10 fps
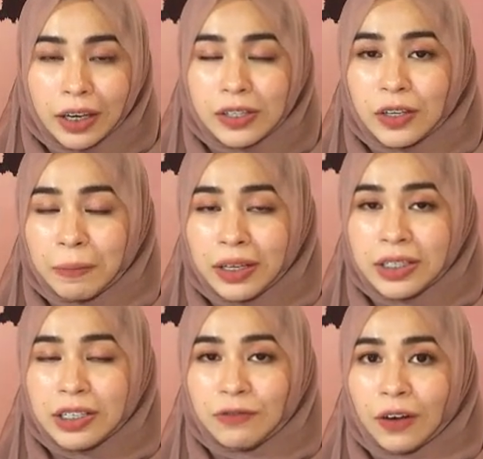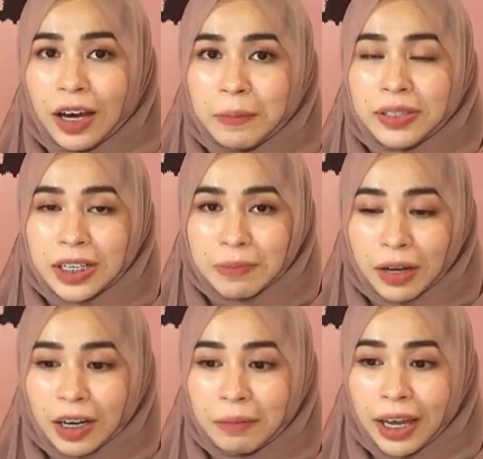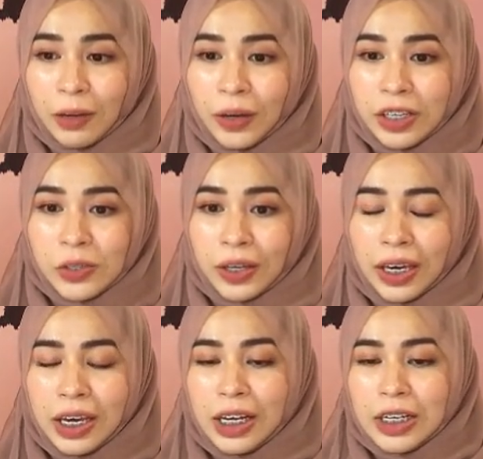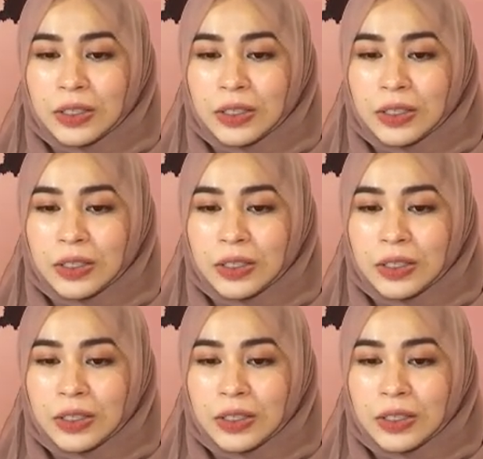HTML stands for Hypertext Markup Language, okay?